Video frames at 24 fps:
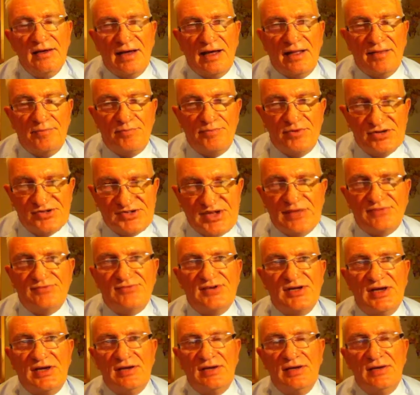and
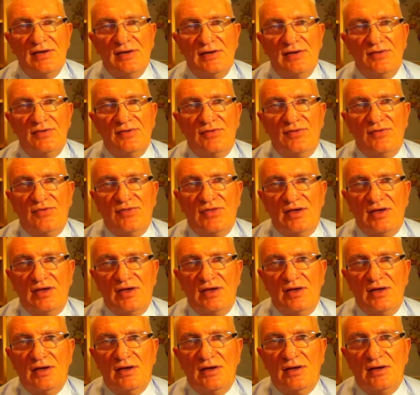presenting
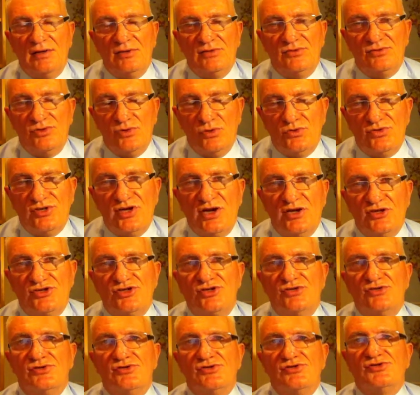the due
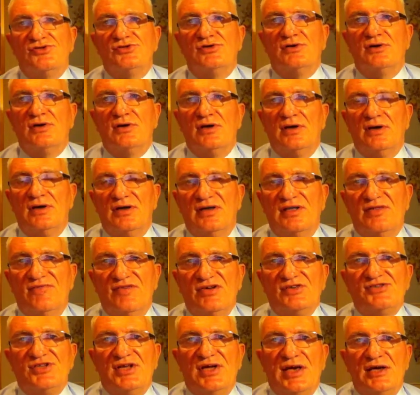diligence
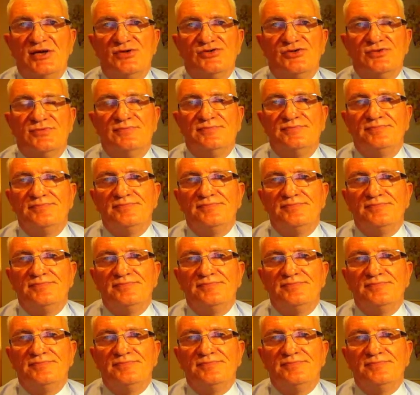investigation.